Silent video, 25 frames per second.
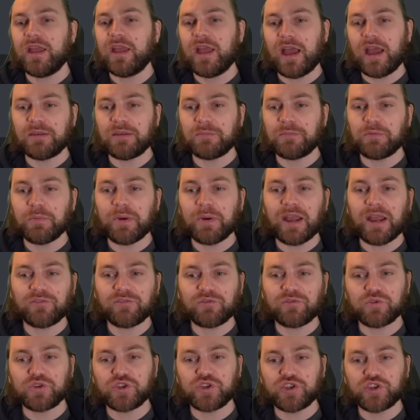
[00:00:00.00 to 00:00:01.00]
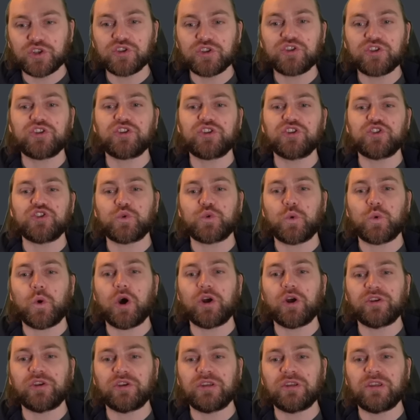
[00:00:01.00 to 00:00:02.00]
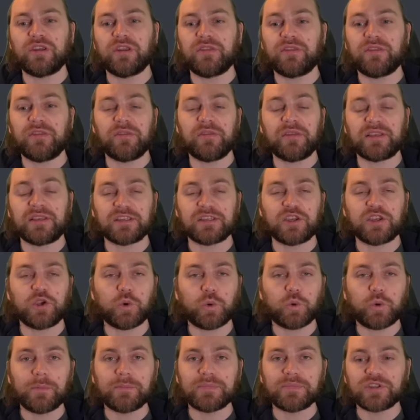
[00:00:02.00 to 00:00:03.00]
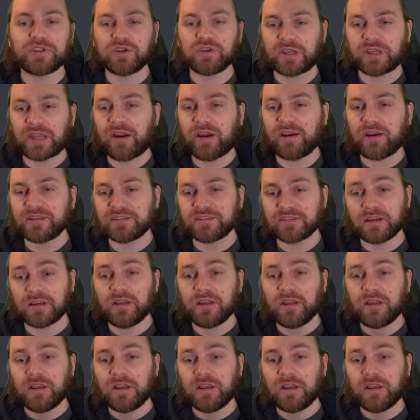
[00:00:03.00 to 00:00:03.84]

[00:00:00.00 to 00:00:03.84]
and you might have to adjust your squad and your things that you equip to your character